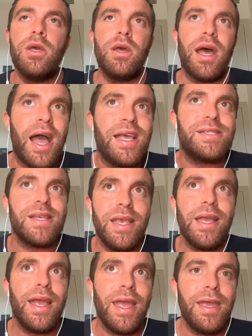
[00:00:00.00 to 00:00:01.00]
I say
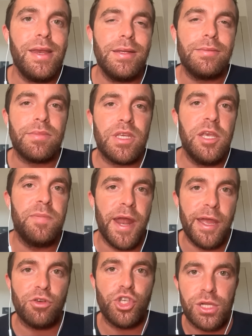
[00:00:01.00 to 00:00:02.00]
again, keep an eye
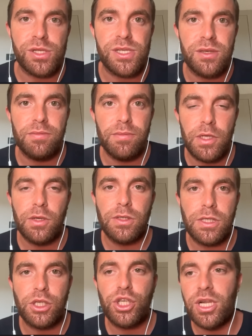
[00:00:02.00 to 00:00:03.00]
on Chelsea,
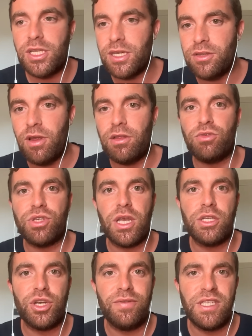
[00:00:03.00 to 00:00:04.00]
because Chelsea are trying to
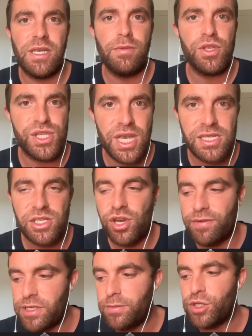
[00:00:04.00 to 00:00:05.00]
sign Xavi Simons. Yes,
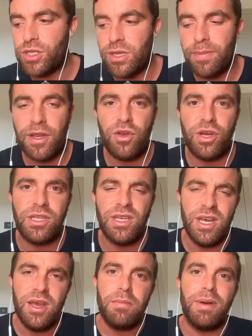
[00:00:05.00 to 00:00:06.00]
Xavi Simons is the priority,
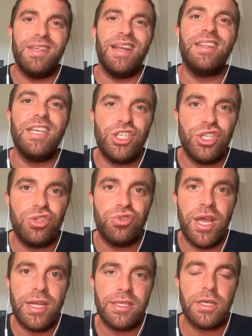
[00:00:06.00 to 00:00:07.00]
but in addition to
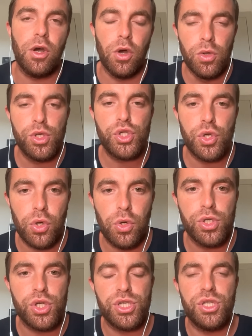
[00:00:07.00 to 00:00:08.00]
that, also
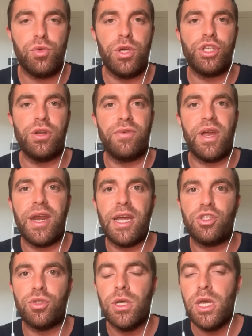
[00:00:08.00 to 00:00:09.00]
the situation of
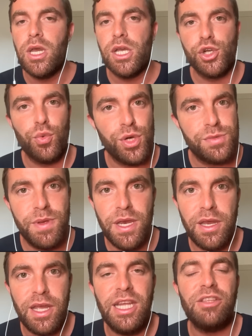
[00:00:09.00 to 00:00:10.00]
Garnacho has always been
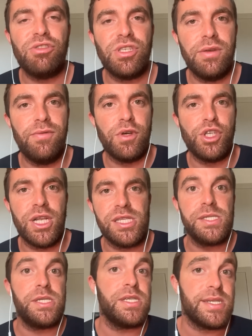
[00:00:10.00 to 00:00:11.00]
interesting for
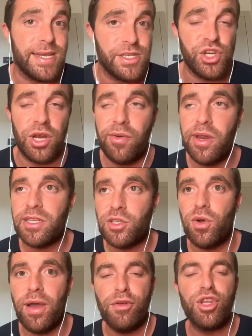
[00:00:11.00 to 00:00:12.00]
Chelsea since last January, and so
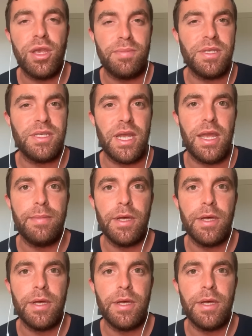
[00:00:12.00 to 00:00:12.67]
I would keep this name